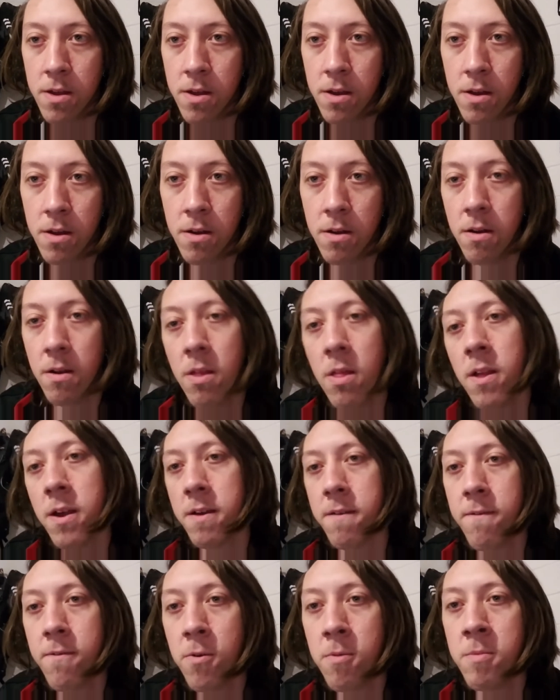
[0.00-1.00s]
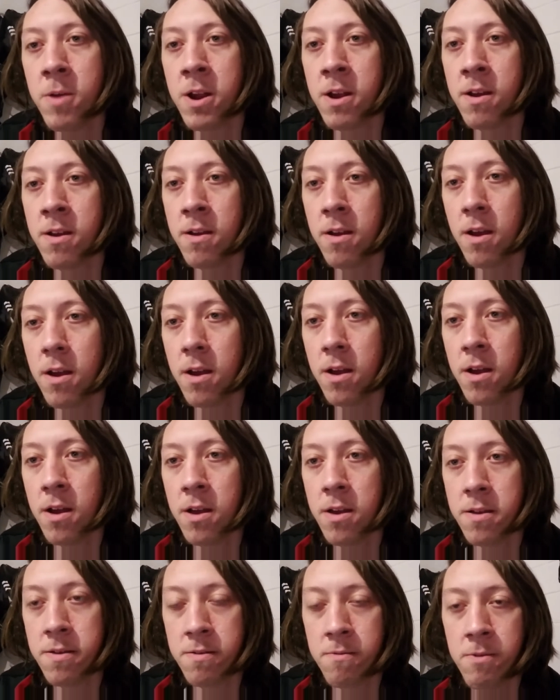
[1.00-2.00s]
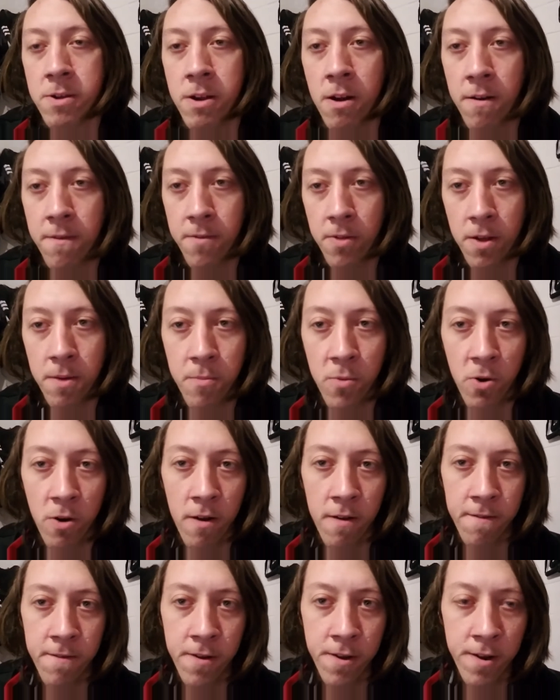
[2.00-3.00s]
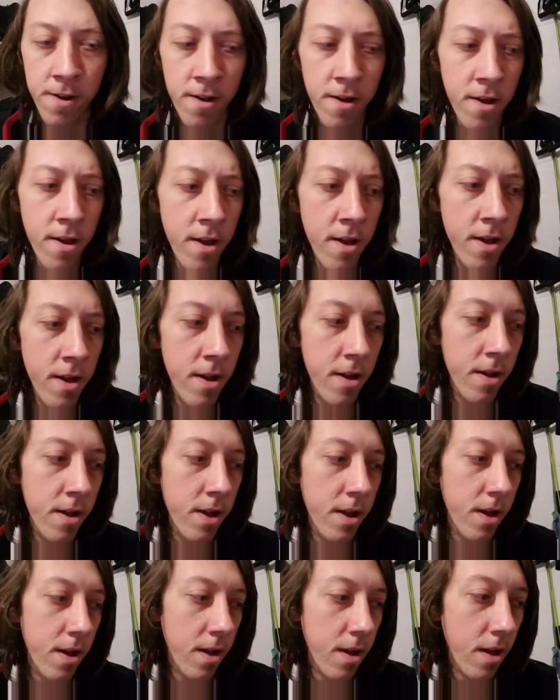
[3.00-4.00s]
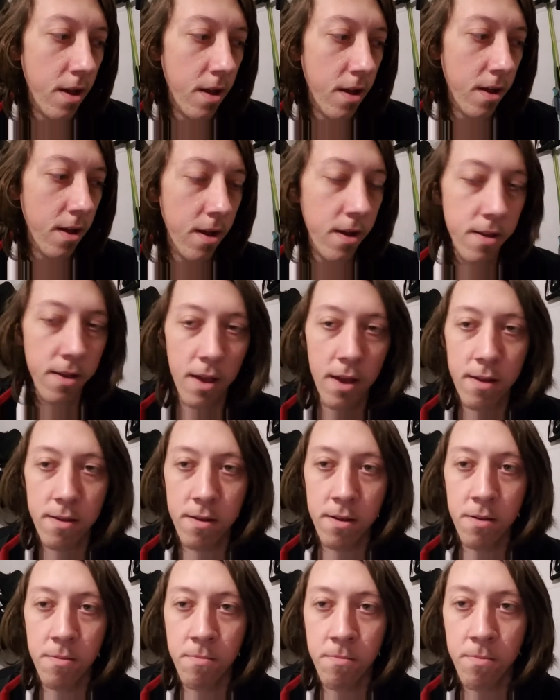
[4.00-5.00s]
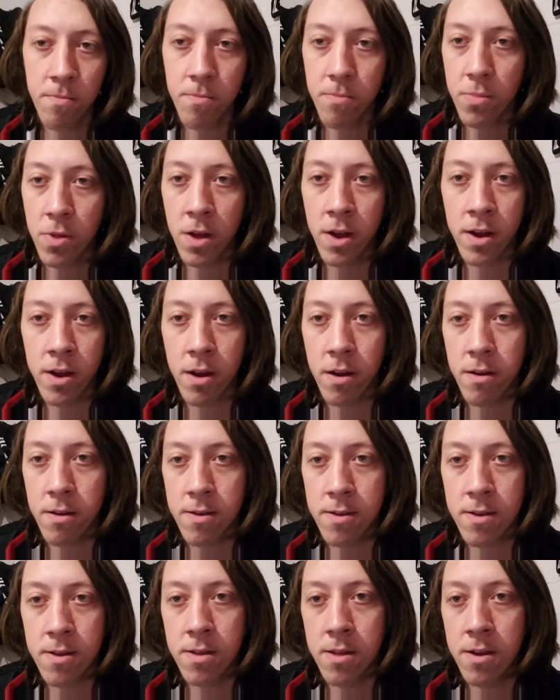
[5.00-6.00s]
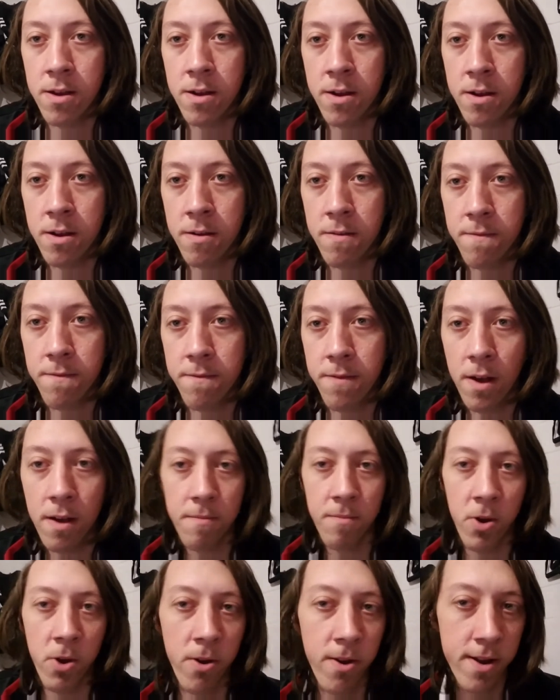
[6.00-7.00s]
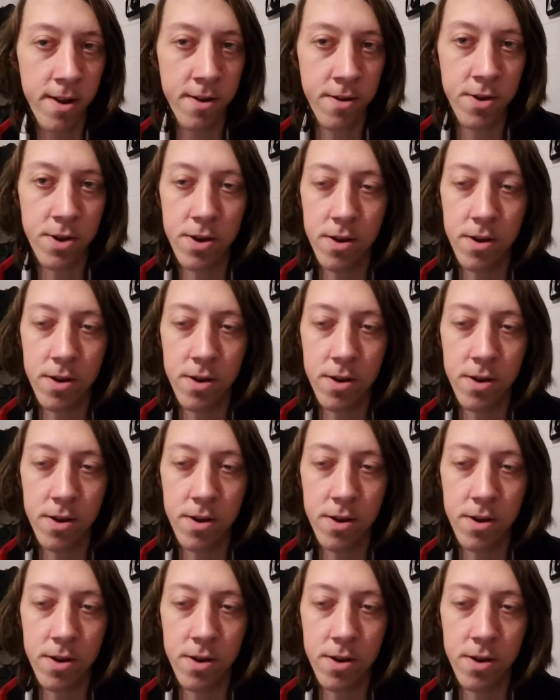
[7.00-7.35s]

or like four betting ace queen off a lot more often because it has good blockers to their five bet range.